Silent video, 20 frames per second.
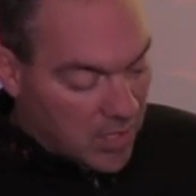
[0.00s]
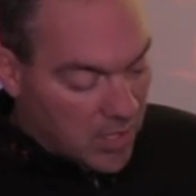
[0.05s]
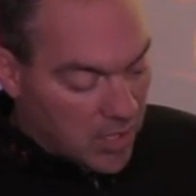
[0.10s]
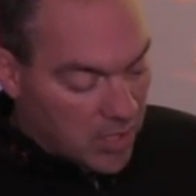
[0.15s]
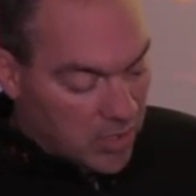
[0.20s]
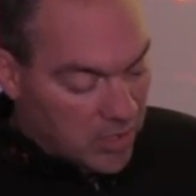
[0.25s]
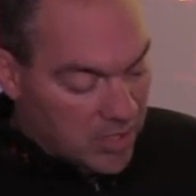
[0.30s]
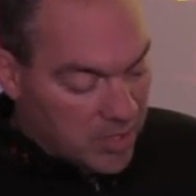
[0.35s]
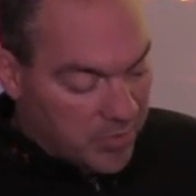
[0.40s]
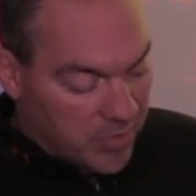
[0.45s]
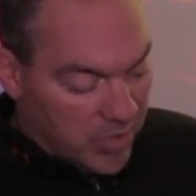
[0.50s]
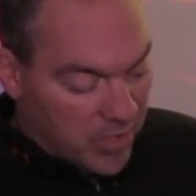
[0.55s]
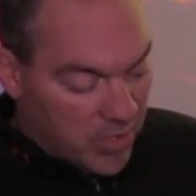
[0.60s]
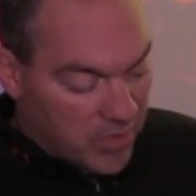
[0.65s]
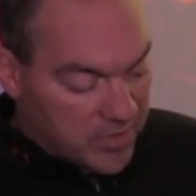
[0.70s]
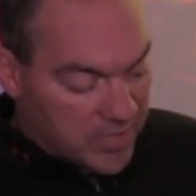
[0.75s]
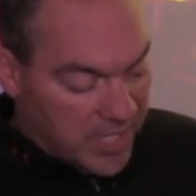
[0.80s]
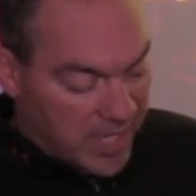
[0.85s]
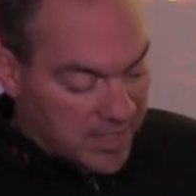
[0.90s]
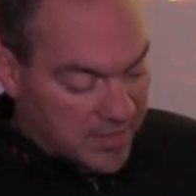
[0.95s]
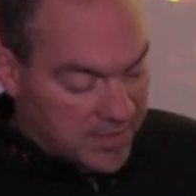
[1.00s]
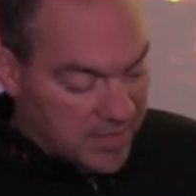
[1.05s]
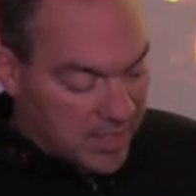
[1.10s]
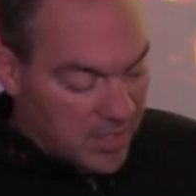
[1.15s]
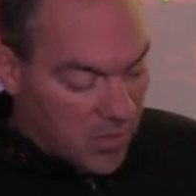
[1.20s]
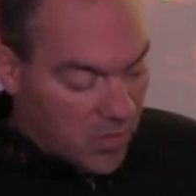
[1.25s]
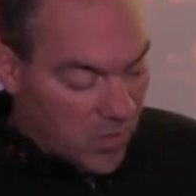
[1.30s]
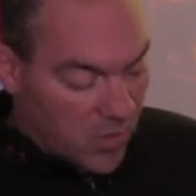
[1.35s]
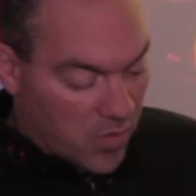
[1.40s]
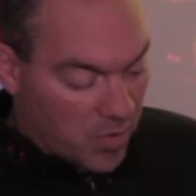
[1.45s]
Early Baroque
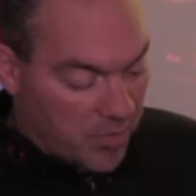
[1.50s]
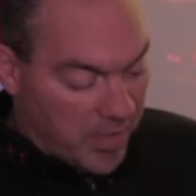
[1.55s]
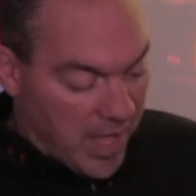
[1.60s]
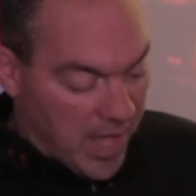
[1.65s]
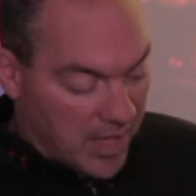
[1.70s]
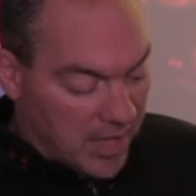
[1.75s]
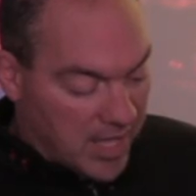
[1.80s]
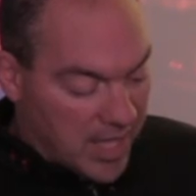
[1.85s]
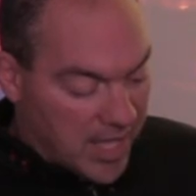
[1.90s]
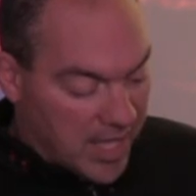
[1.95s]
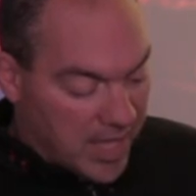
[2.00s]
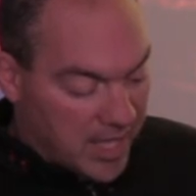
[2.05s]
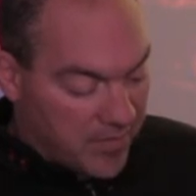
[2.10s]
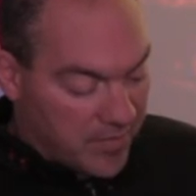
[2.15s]
dancing, or ballet,